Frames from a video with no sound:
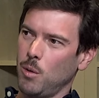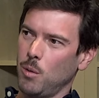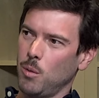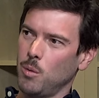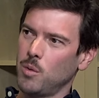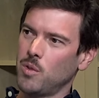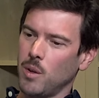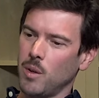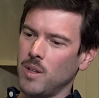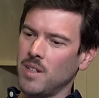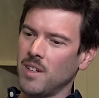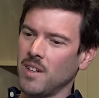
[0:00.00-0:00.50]

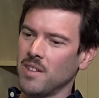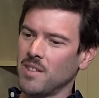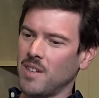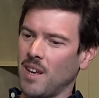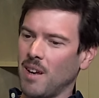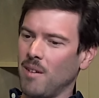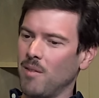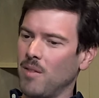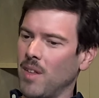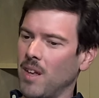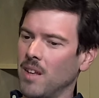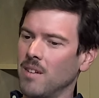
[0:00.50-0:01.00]
So he does
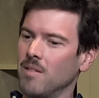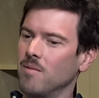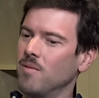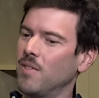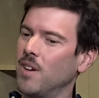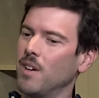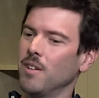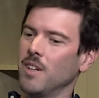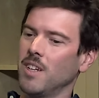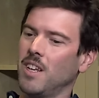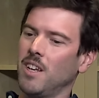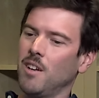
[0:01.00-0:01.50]
have that
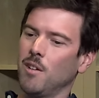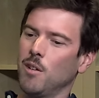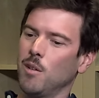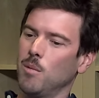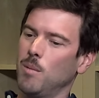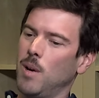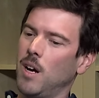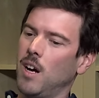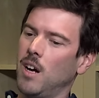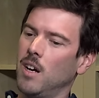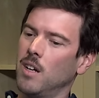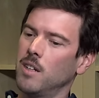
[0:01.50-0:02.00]
very Kieran
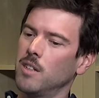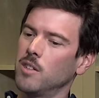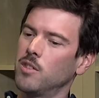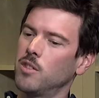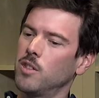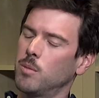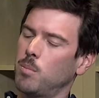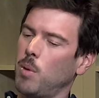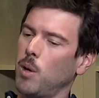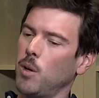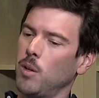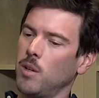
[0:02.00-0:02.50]
Ma. He's
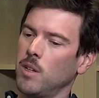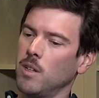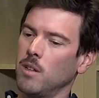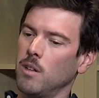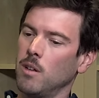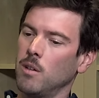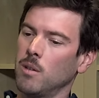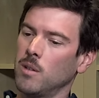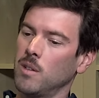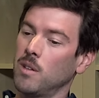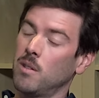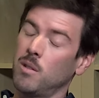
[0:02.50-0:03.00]
just poking
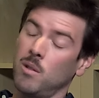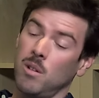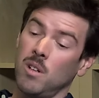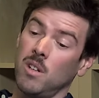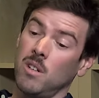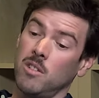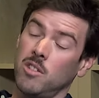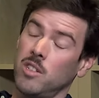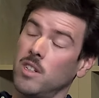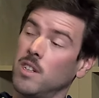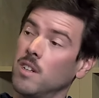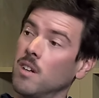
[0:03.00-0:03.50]
along and I thought, oh,
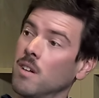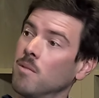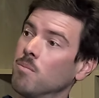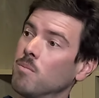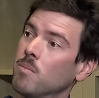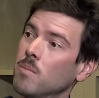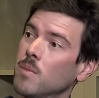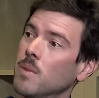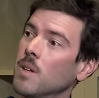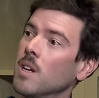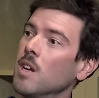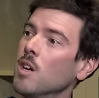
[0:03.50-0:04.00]
gee,
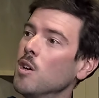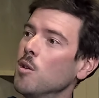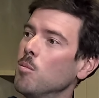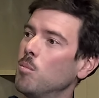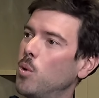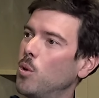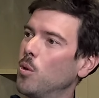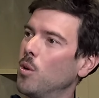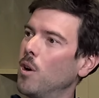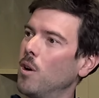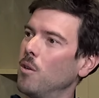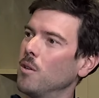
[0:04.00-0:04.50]

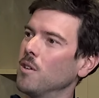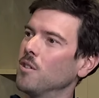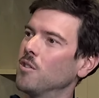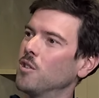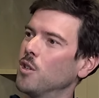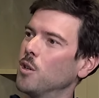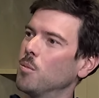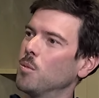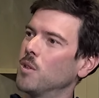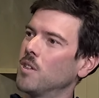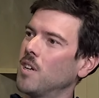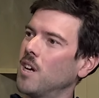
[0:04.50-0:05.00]
poor old
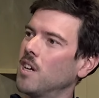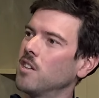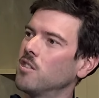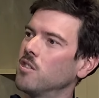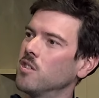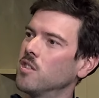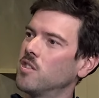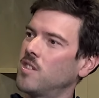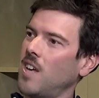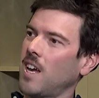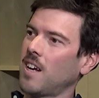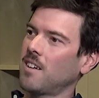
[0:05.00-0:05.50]
Interpretation
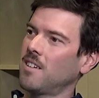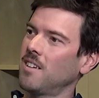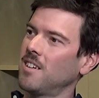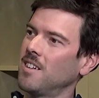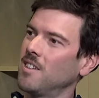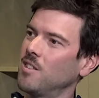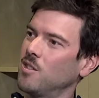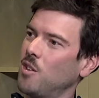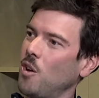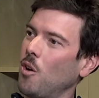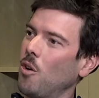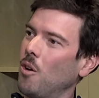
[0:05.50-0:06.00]
sacked it.
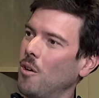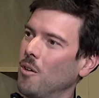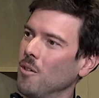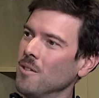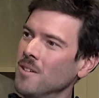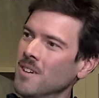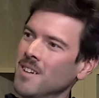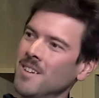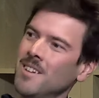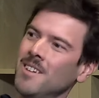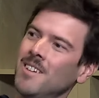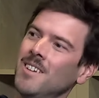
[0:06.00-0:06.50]
He's gone.
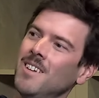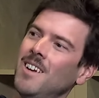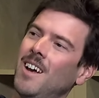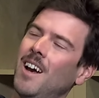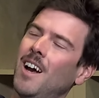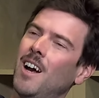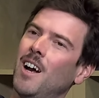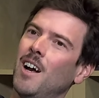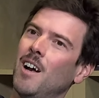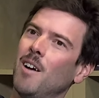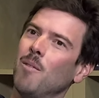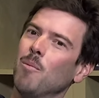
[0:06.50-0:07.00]

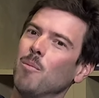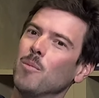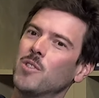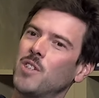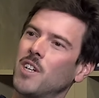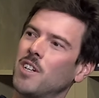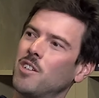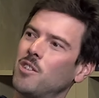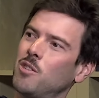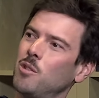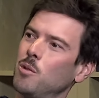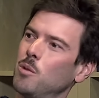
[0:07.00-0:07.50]

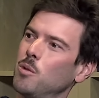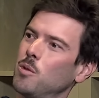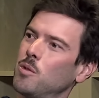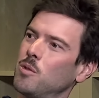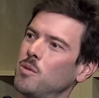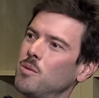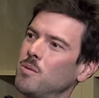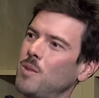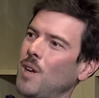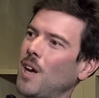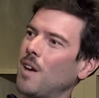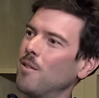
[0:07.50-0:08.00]
Sectionals
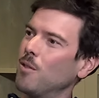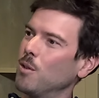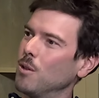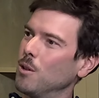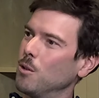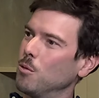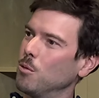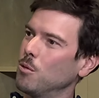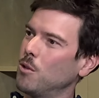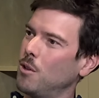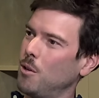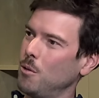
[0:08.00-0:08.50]
gave you a
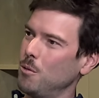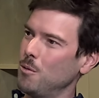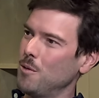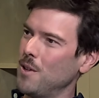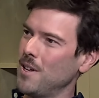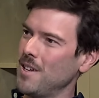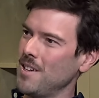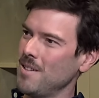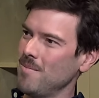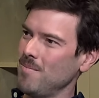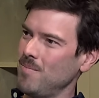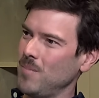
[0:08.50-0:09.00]
little clue
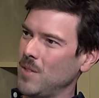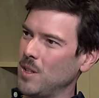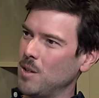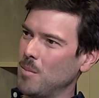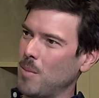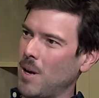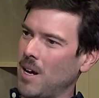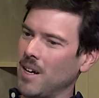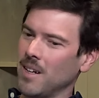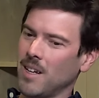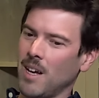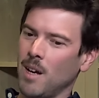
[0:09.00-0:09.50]
there in the
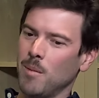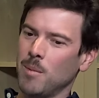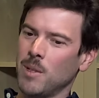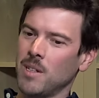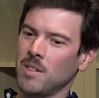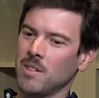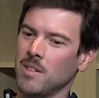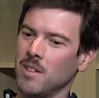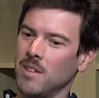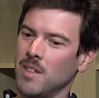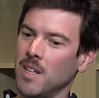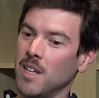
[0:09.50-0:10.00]
Bart
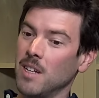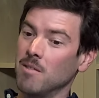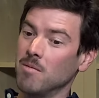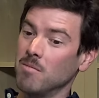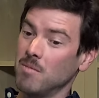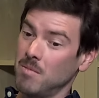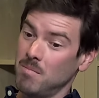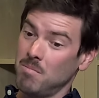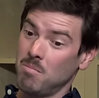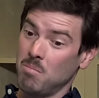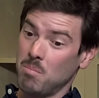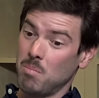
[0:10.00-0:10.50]
Cummings and then
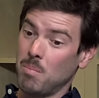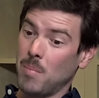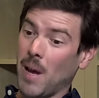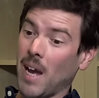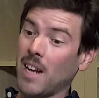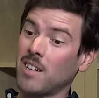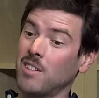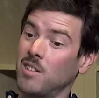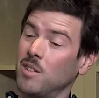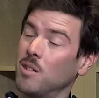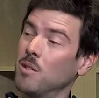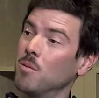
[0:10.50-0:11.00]

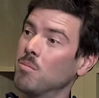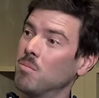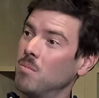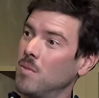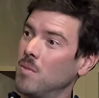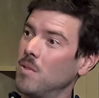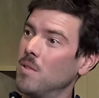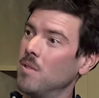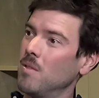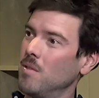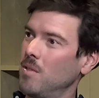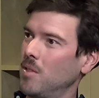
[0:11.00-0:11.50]
back to
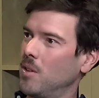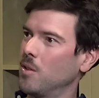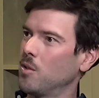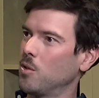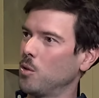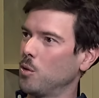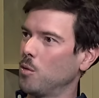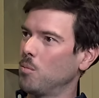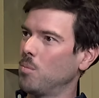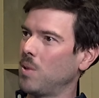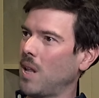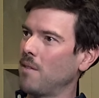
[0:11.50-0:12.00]
the
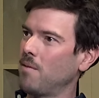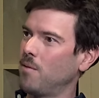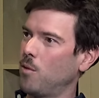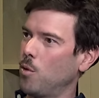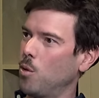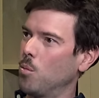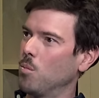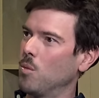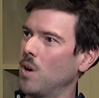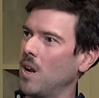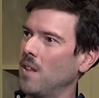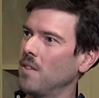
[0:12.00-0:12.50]
sort of
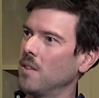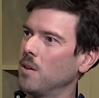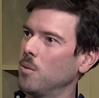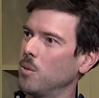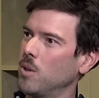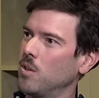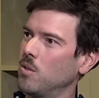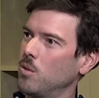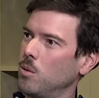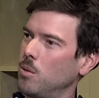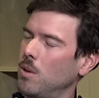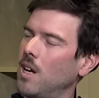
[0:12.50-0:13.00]
platform run that we
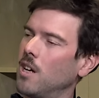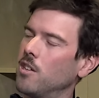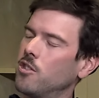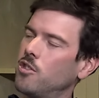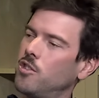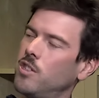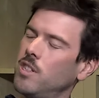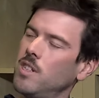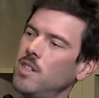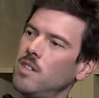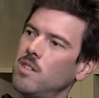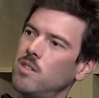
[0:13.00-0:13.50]
saw last
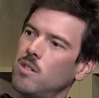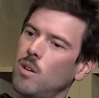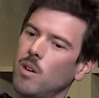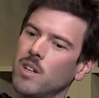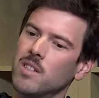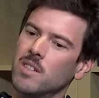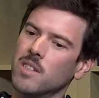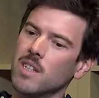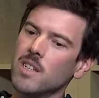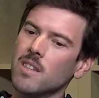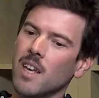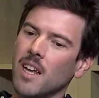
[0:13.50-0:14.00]
year. So I
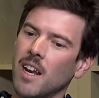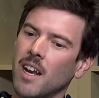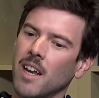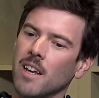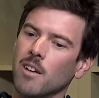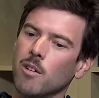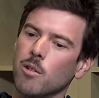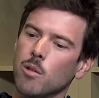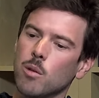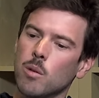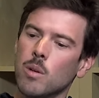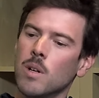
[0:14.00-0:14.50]
see that
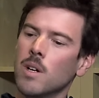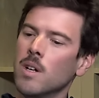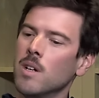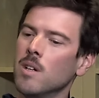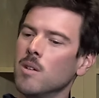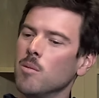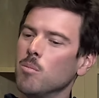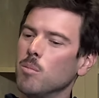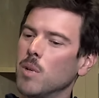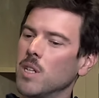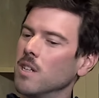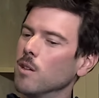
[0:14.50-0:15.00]
angle,
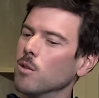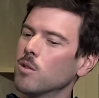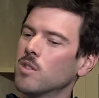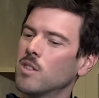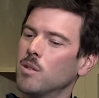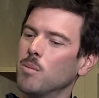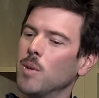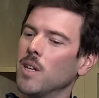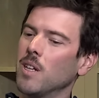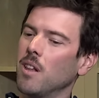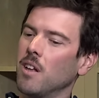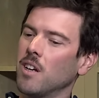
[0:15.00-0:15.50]
but he looks to
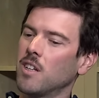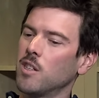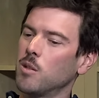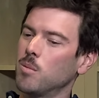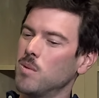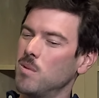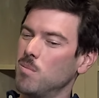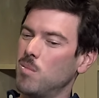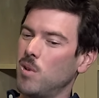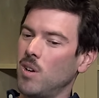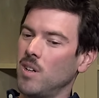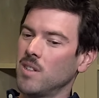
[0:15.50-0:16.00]
me like he's
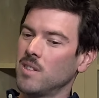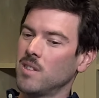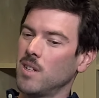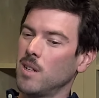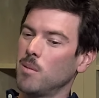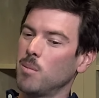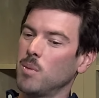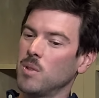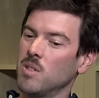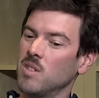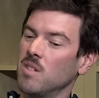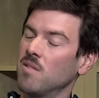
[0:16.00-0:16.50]
been priced
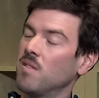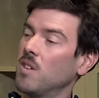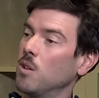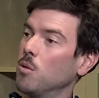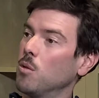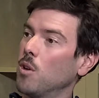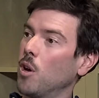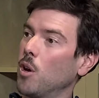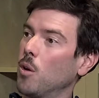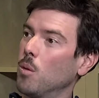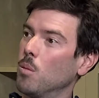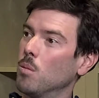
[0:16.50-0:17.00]
up as if he'll
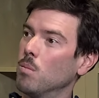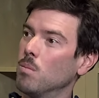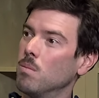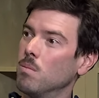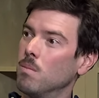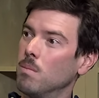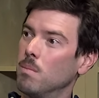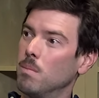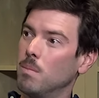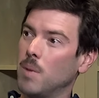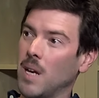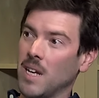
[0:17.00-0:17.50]
go
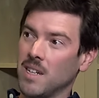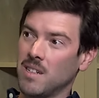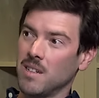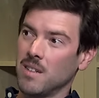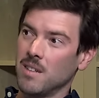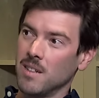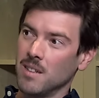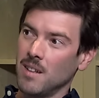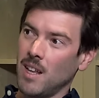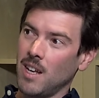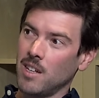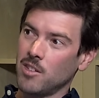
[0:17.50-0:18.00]
better
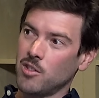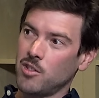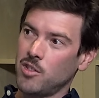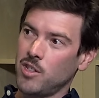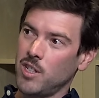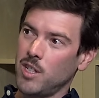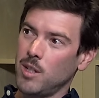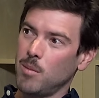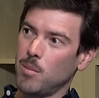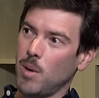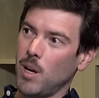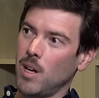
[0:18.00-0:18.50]
than last
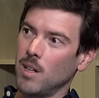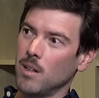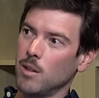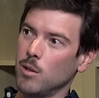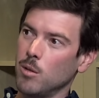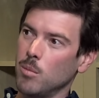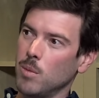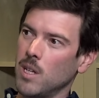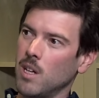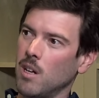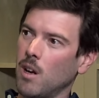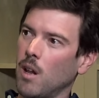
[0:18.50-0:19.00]
year by a little
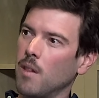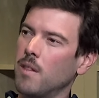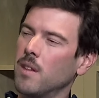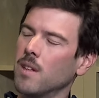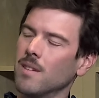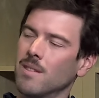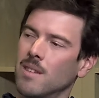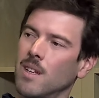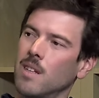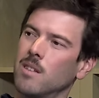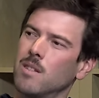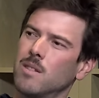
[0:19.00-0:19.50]
bit, and I
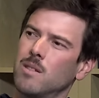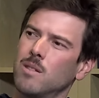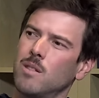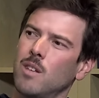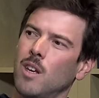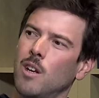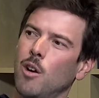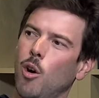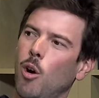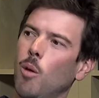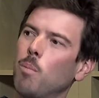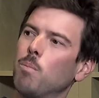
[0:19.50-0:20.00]
think that's
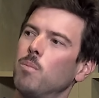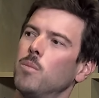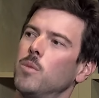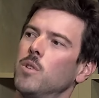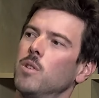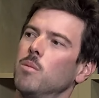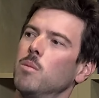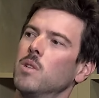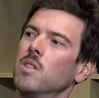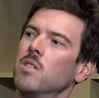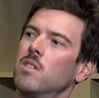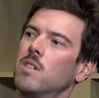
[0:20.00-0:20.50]
an
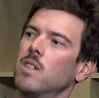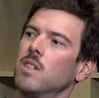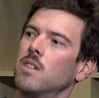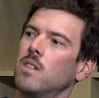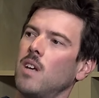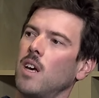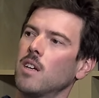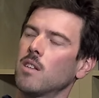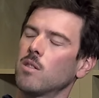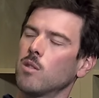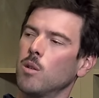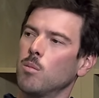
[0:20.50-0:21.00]
optimistic
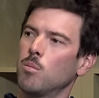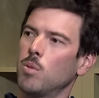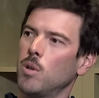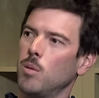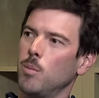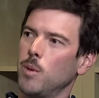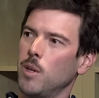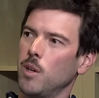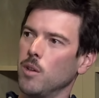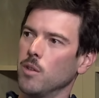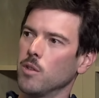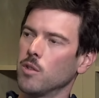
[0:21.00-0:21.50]
take. So I'm
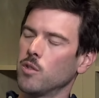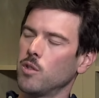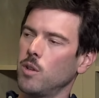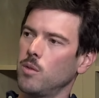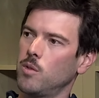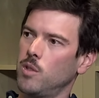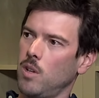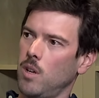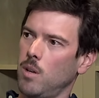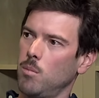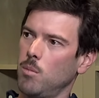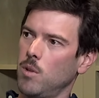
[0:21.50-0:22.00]
probably on the soft
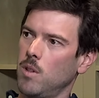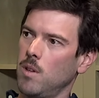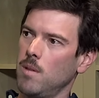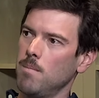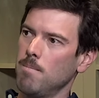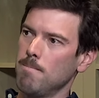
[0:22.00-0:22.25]
side with him.